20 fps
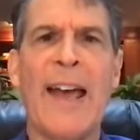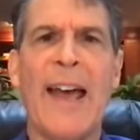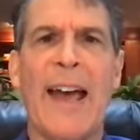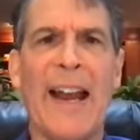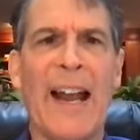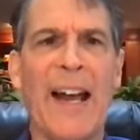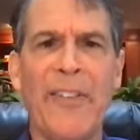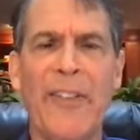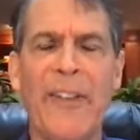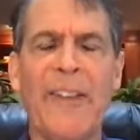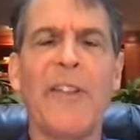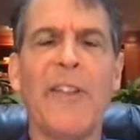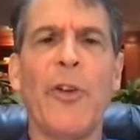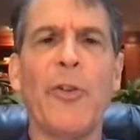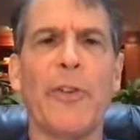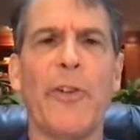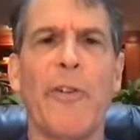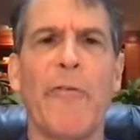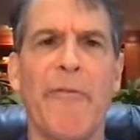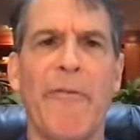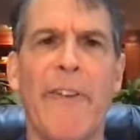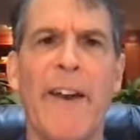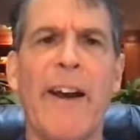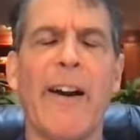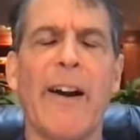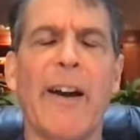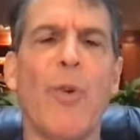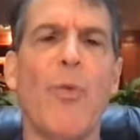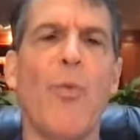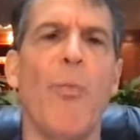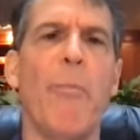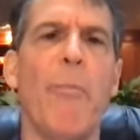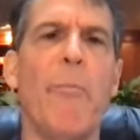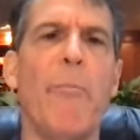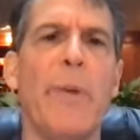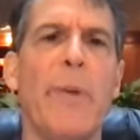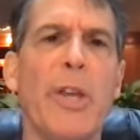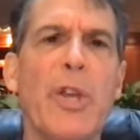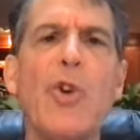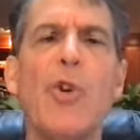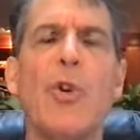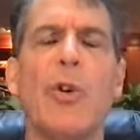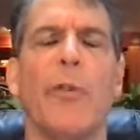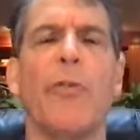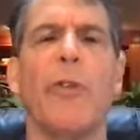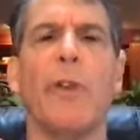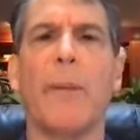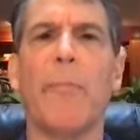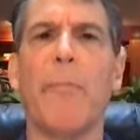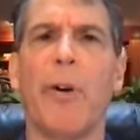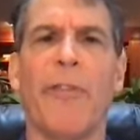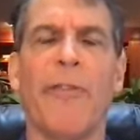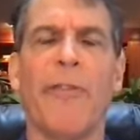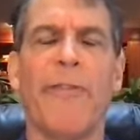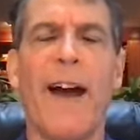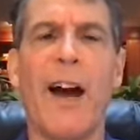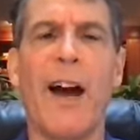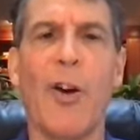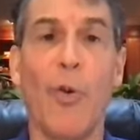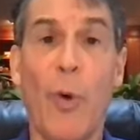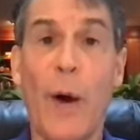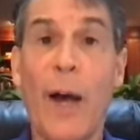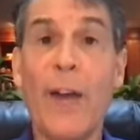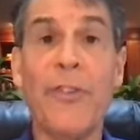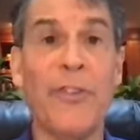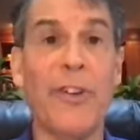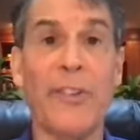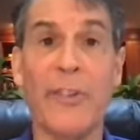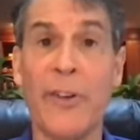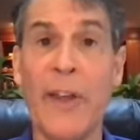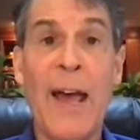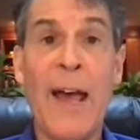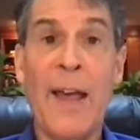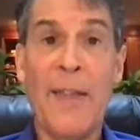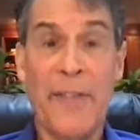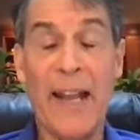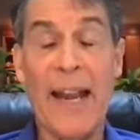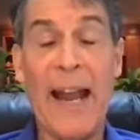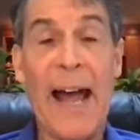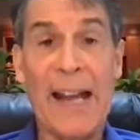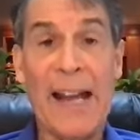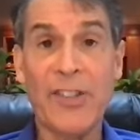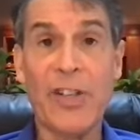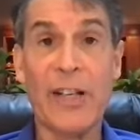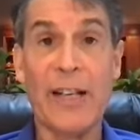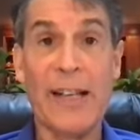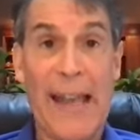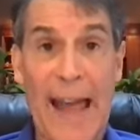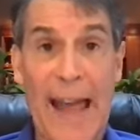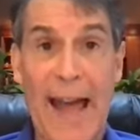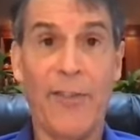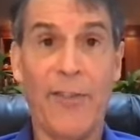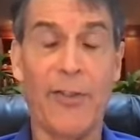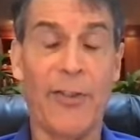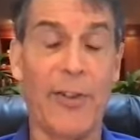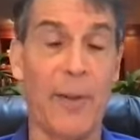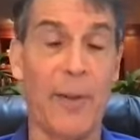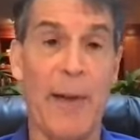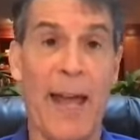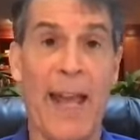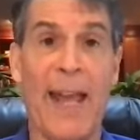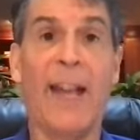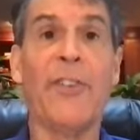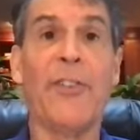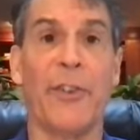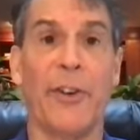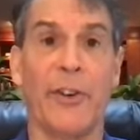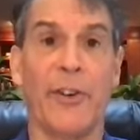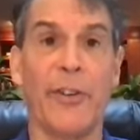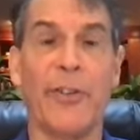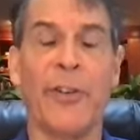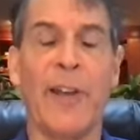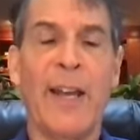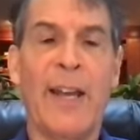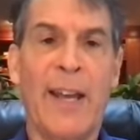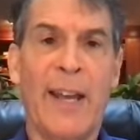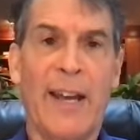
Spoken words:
And I think those are very beautiful and profound questions that actually have some answers